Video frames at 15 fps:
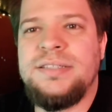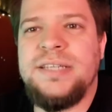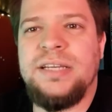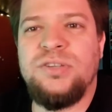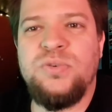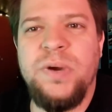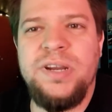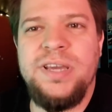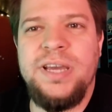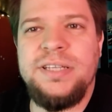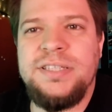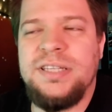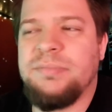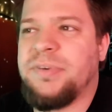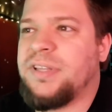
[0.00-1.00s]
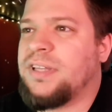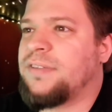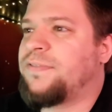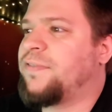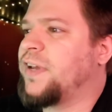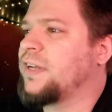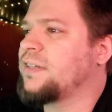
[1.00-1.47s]
He said 2018, but it
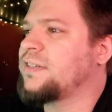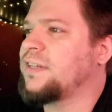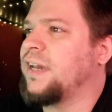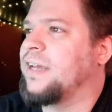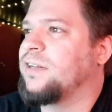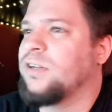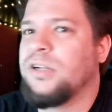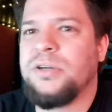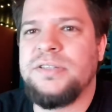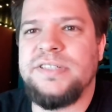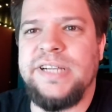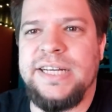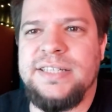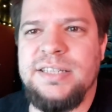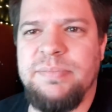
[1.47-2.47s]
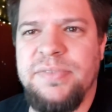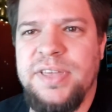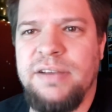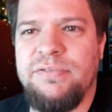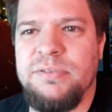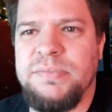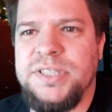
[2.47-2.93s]
feels and looks like
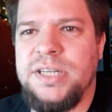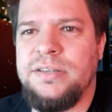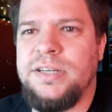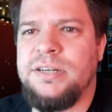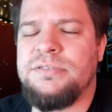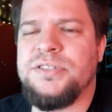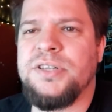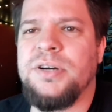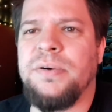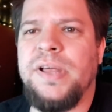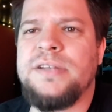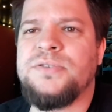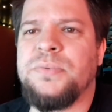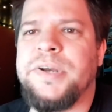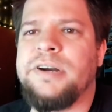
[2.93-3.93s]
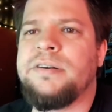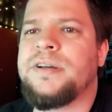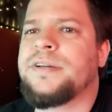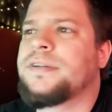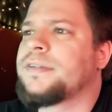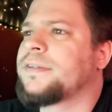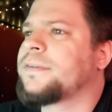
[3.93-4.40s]
something from 10 years ago. That's
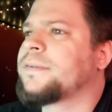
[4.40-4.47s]
weird.